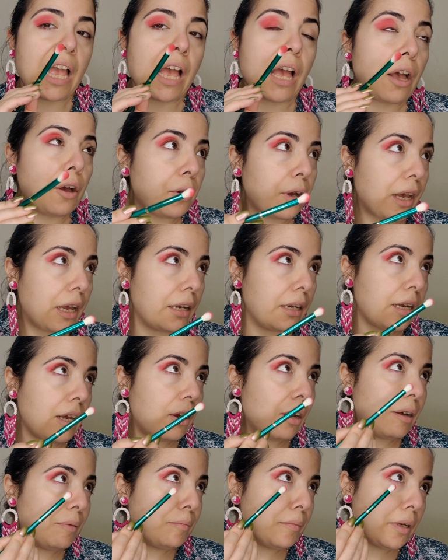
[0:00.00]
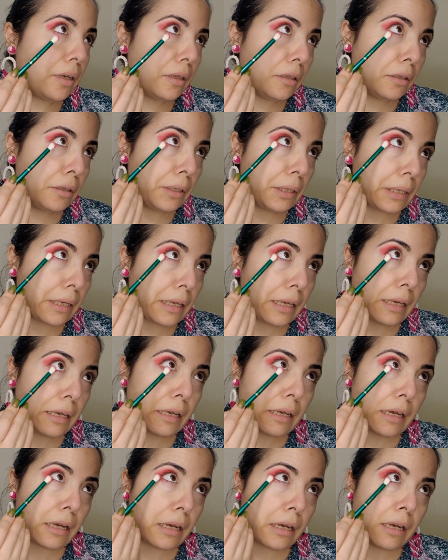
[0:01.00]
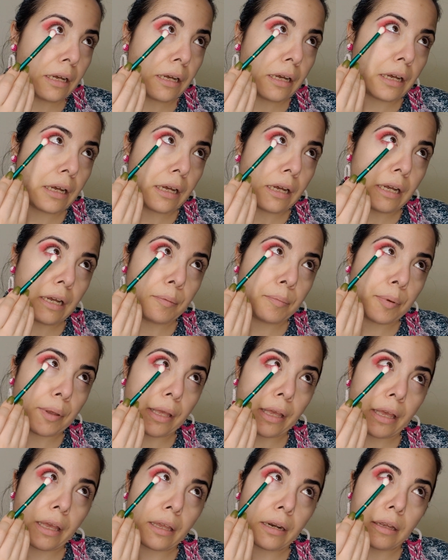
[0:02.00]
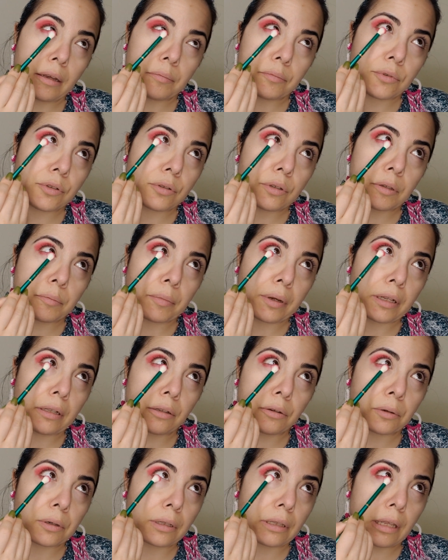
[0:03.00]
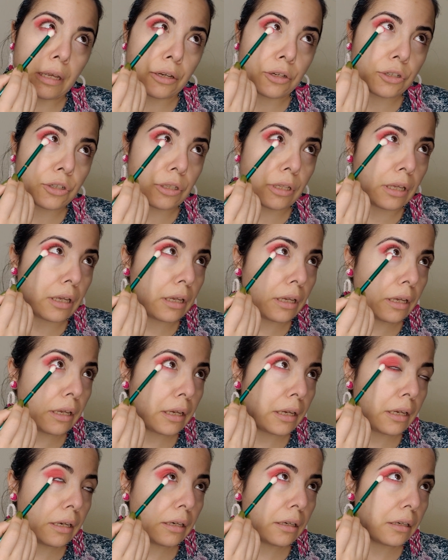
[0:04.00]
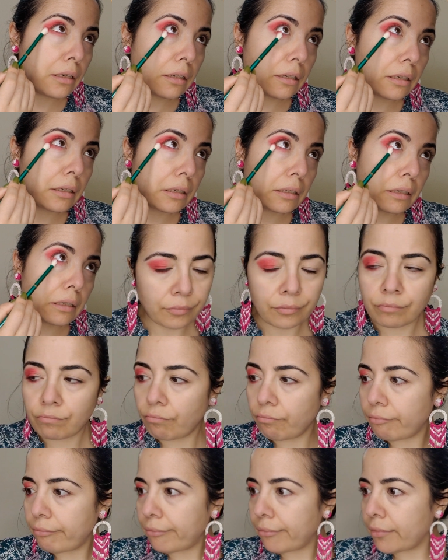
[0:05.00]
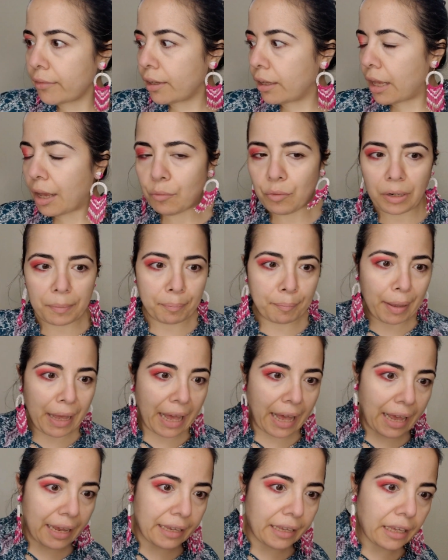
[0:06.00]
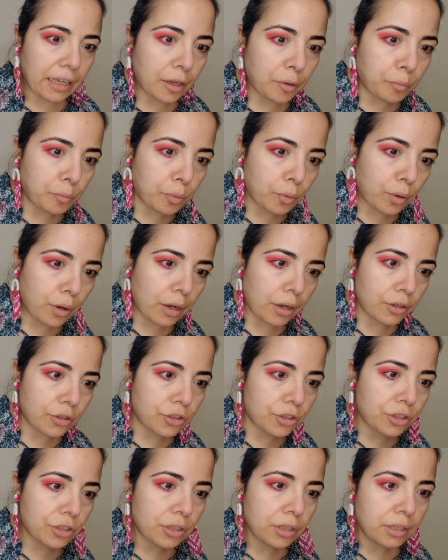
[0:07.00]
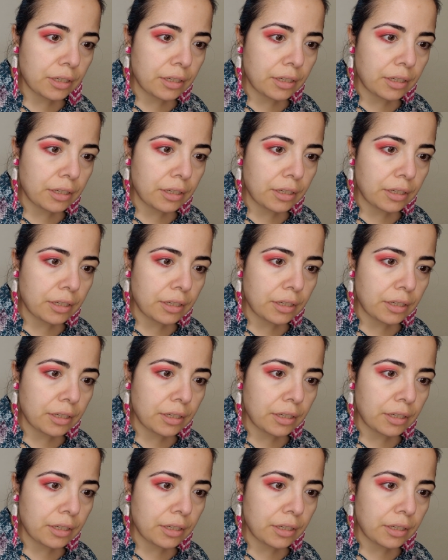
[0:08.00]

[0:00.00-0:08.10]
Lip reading: Okay, now I'm looking up and I'm doing my lower lash line. I want a packing brush.